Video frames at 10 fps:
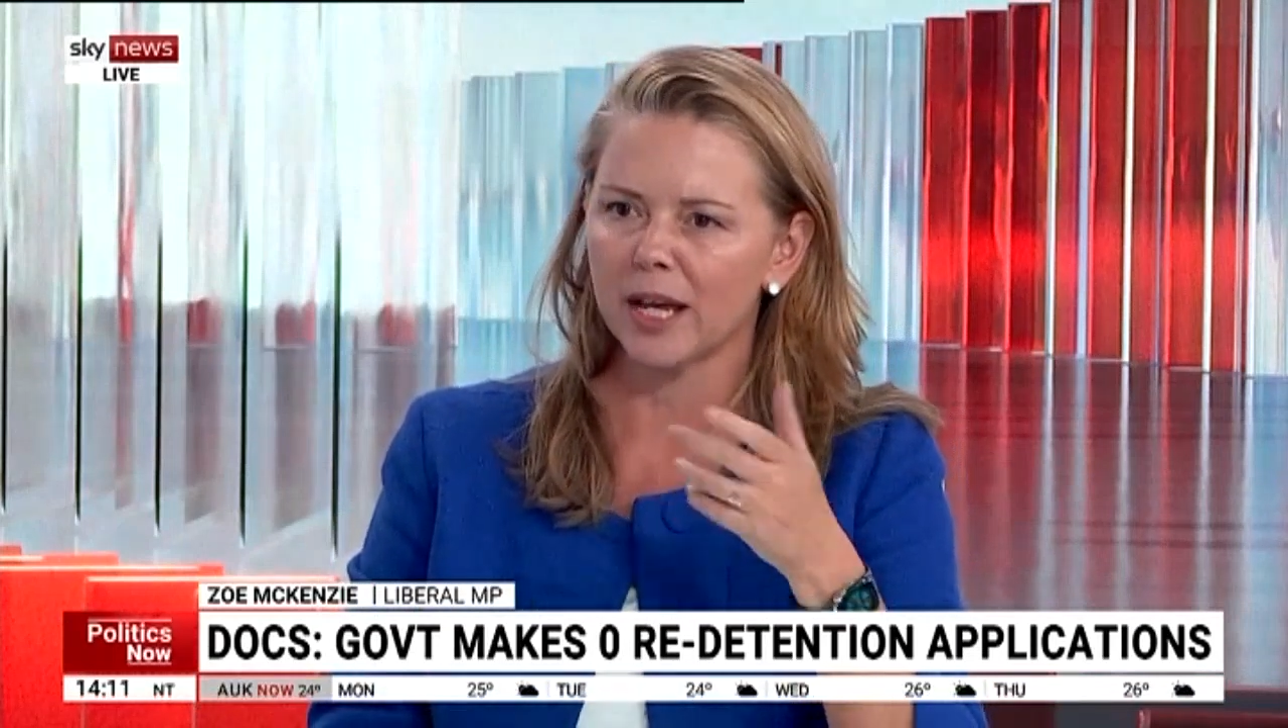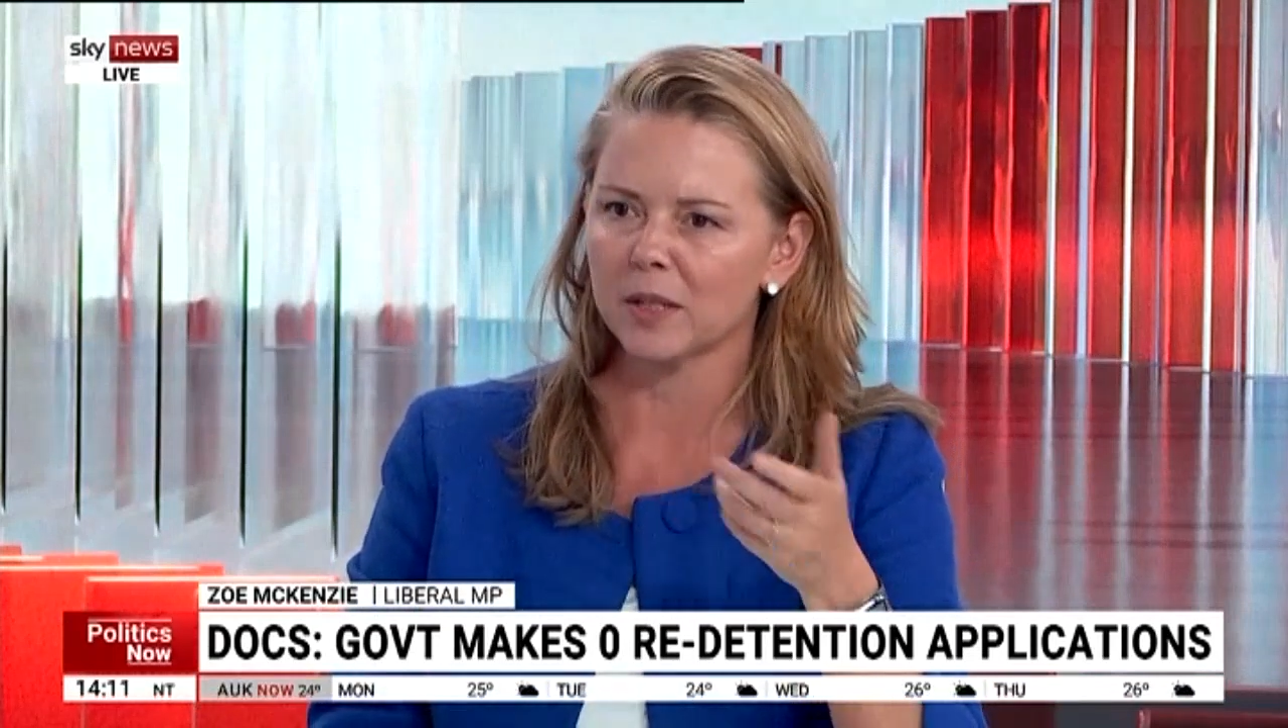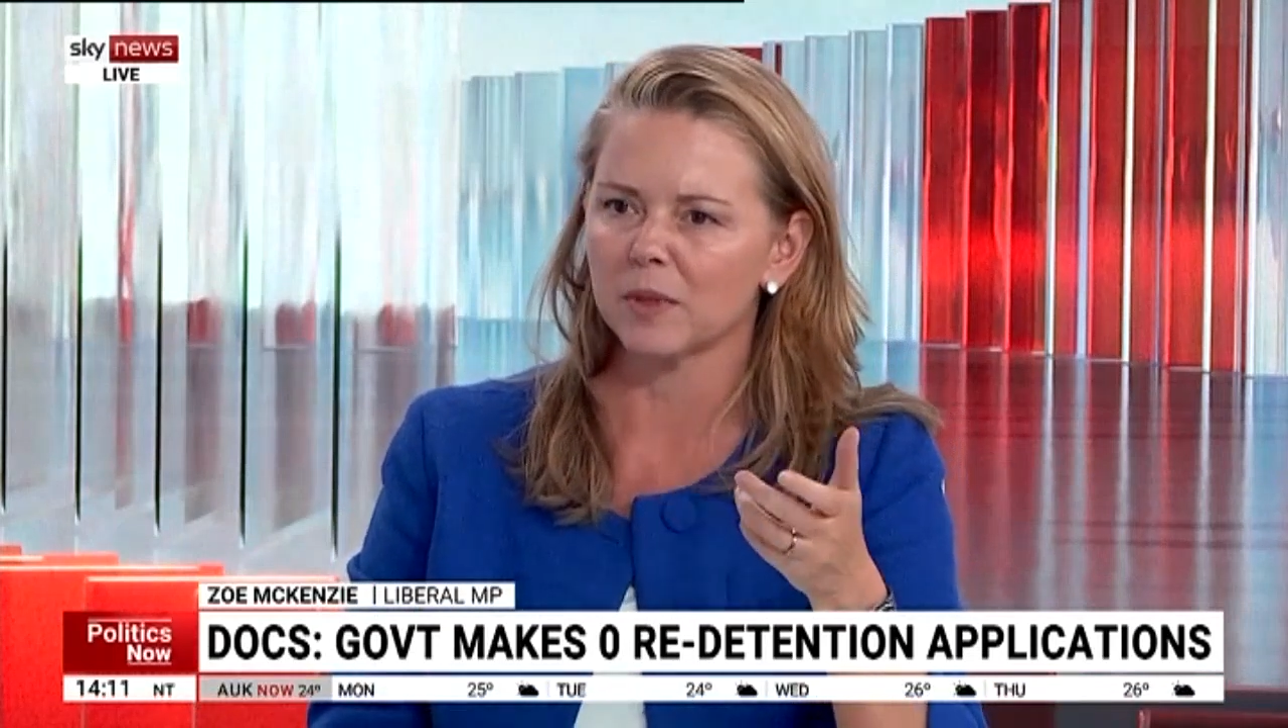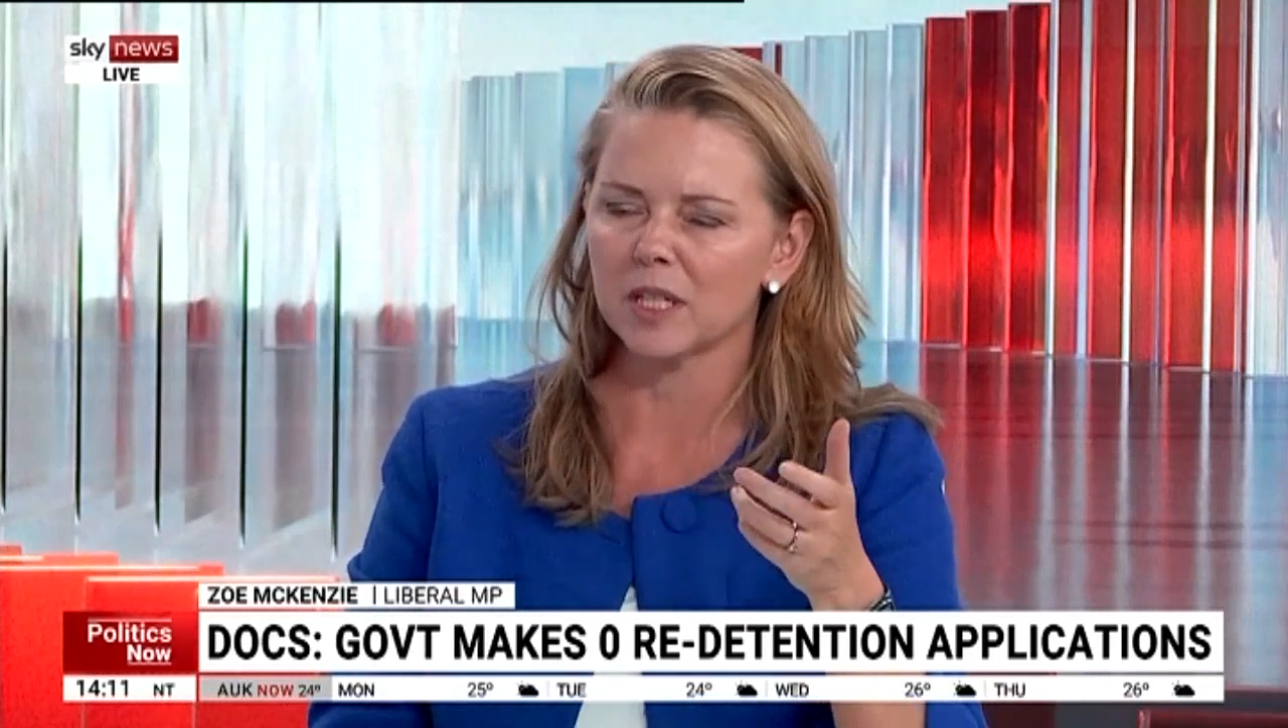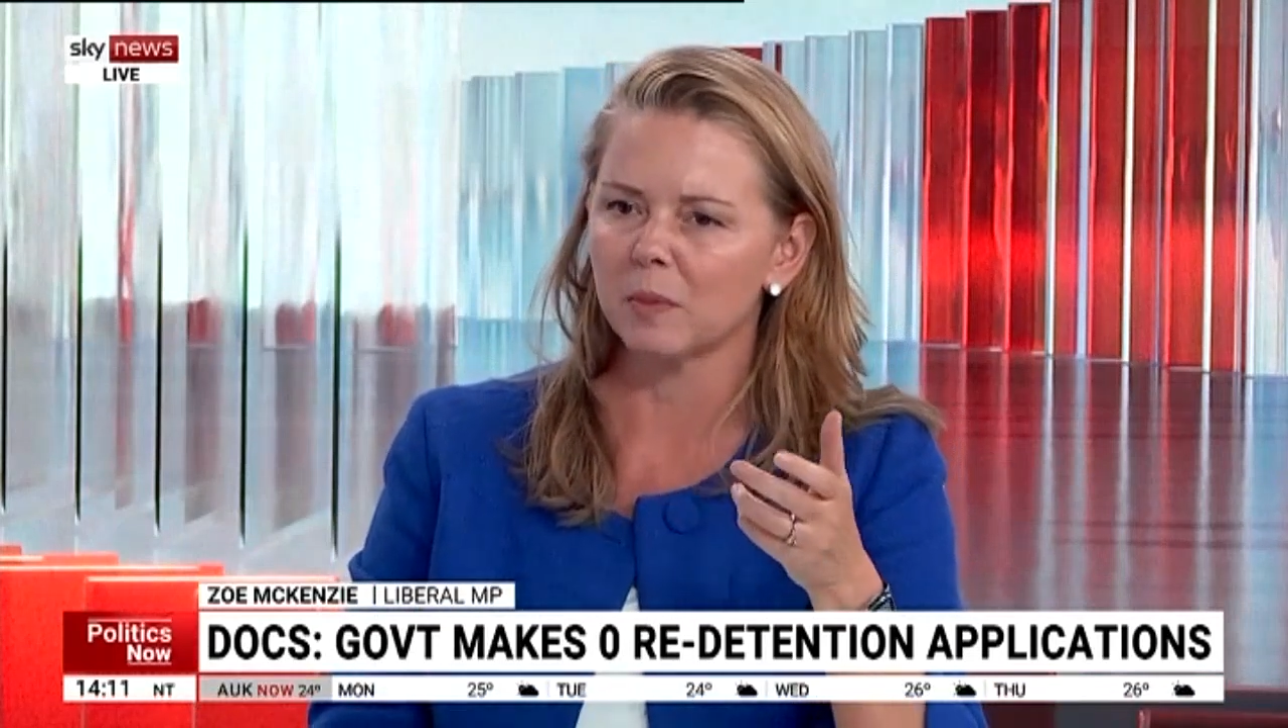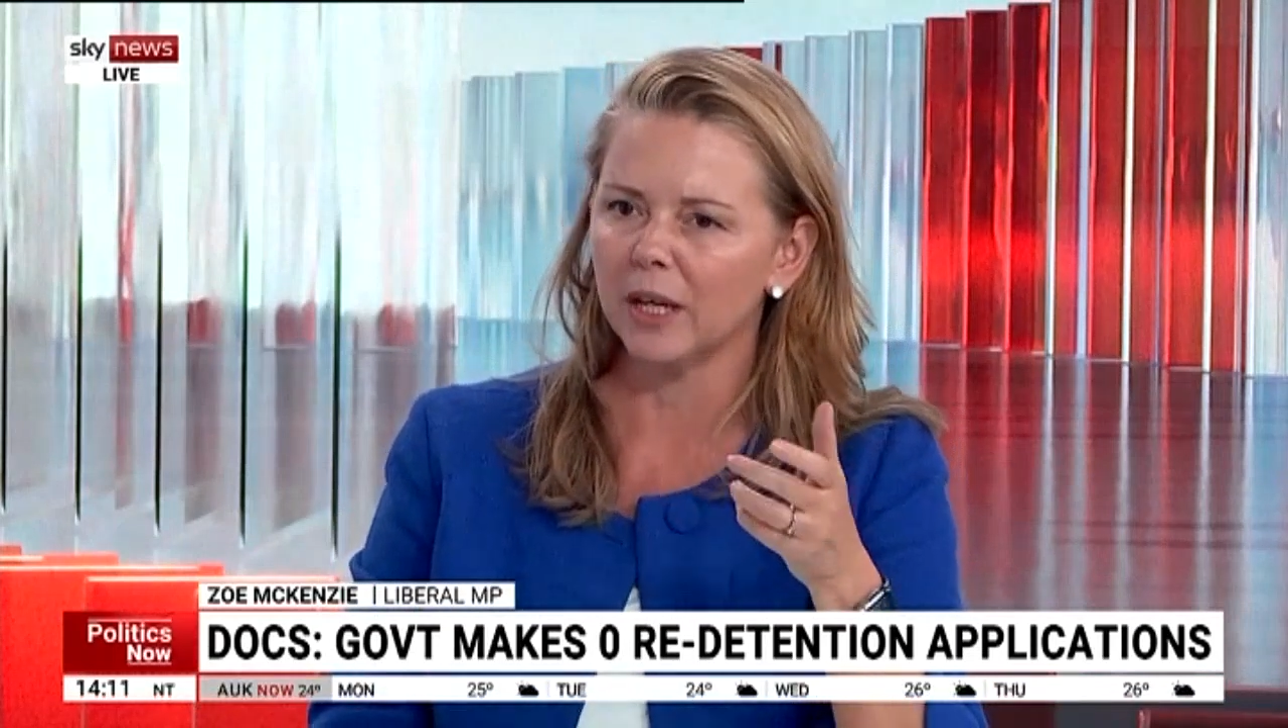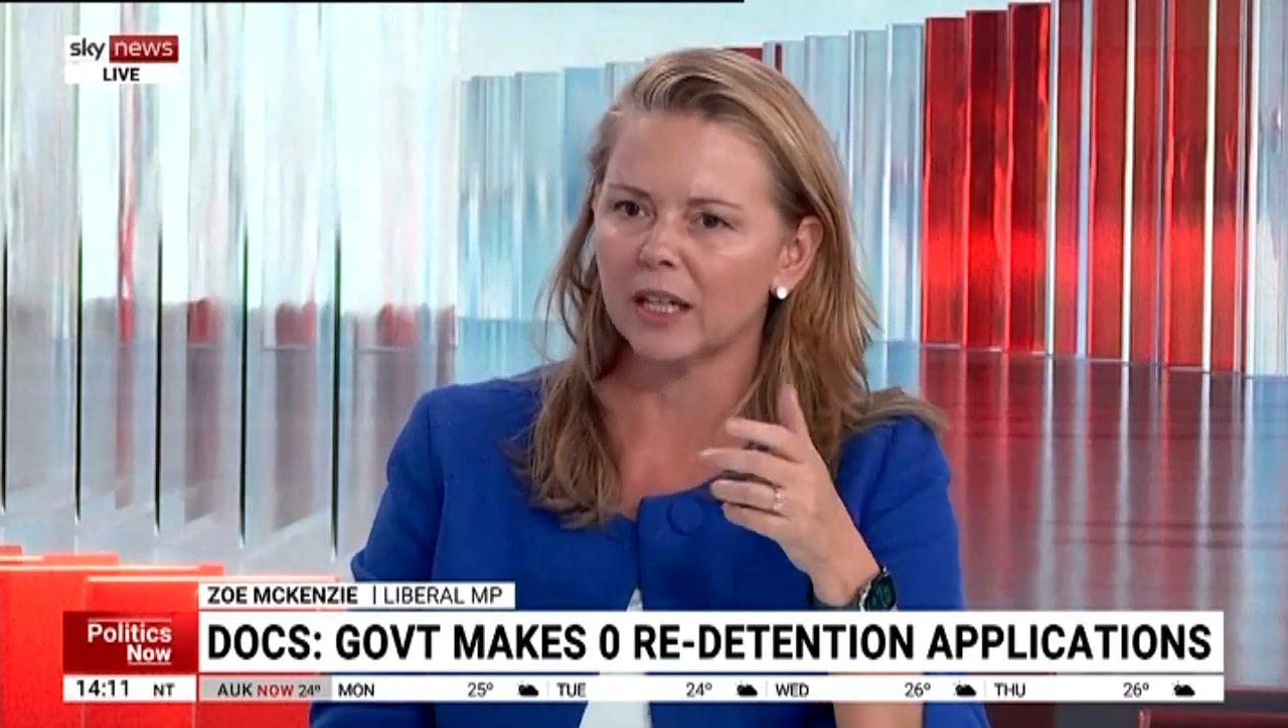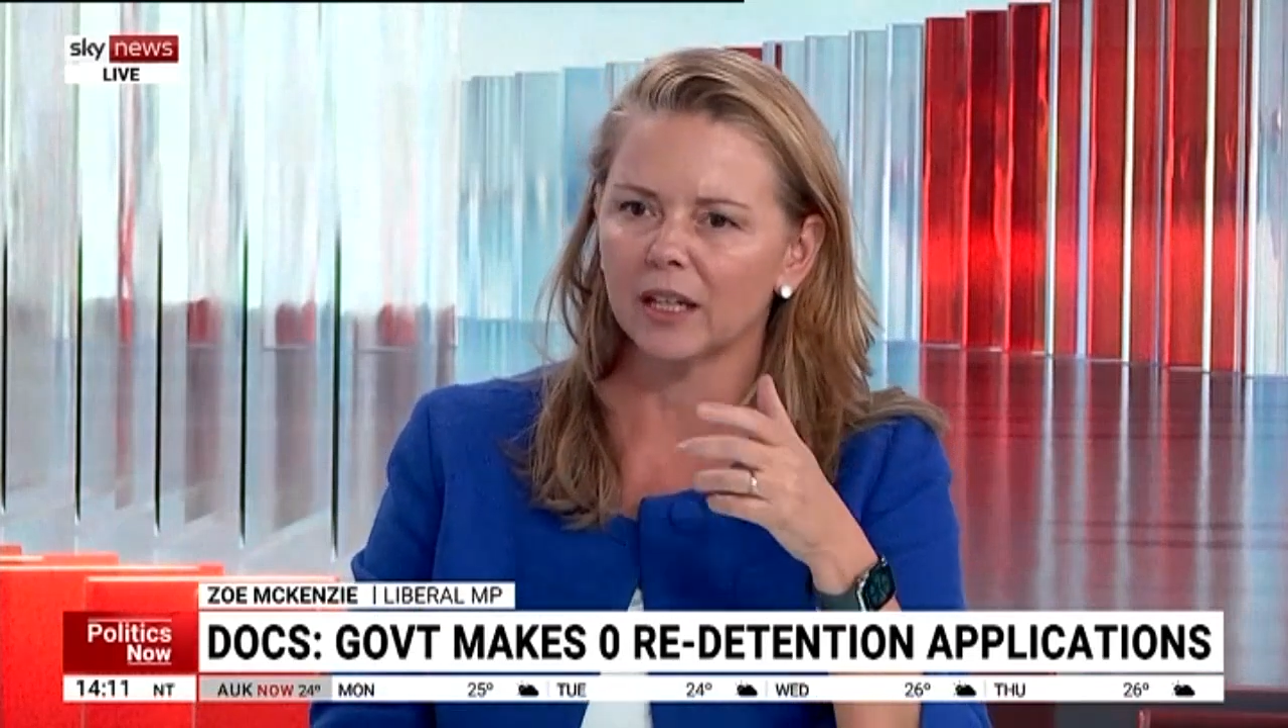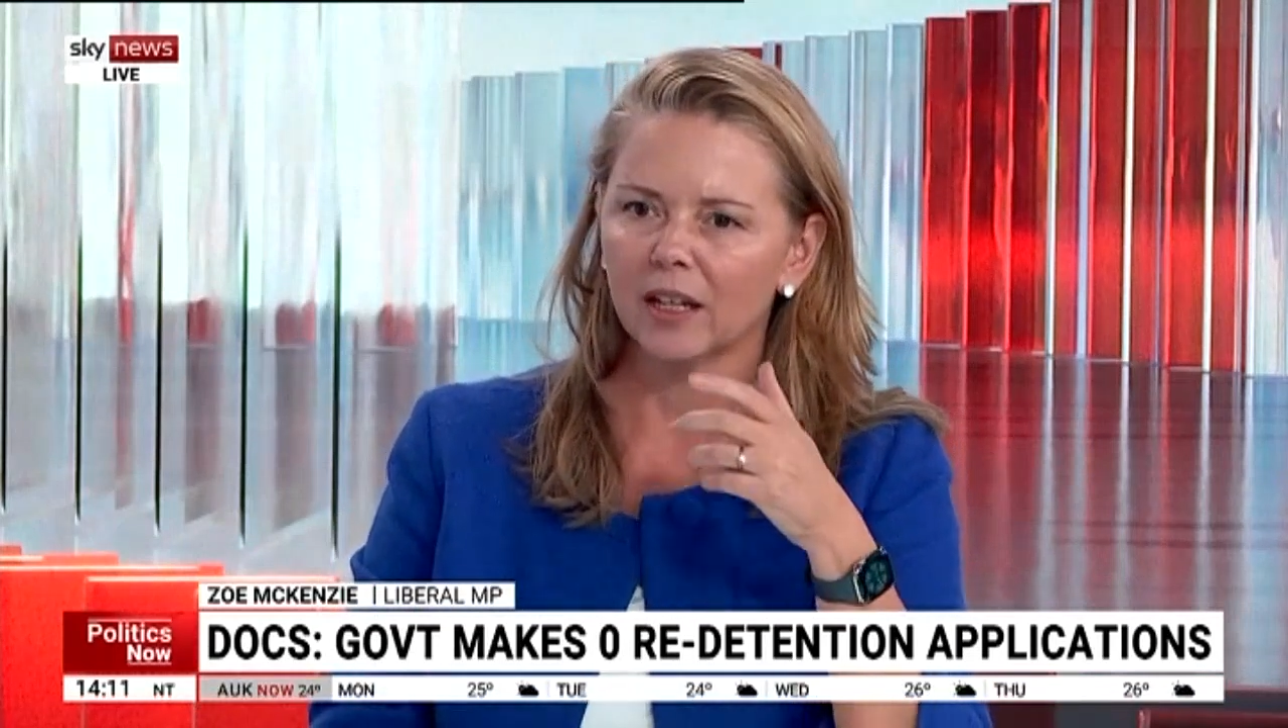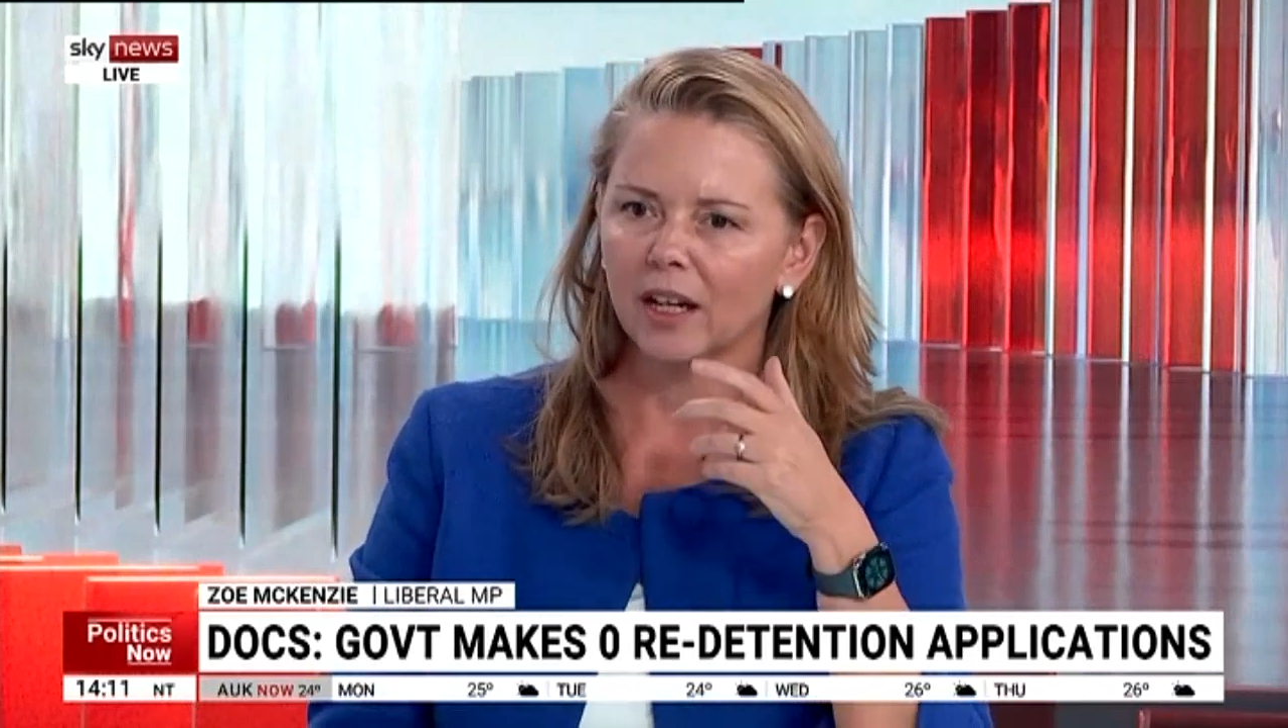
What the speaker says: As we speak,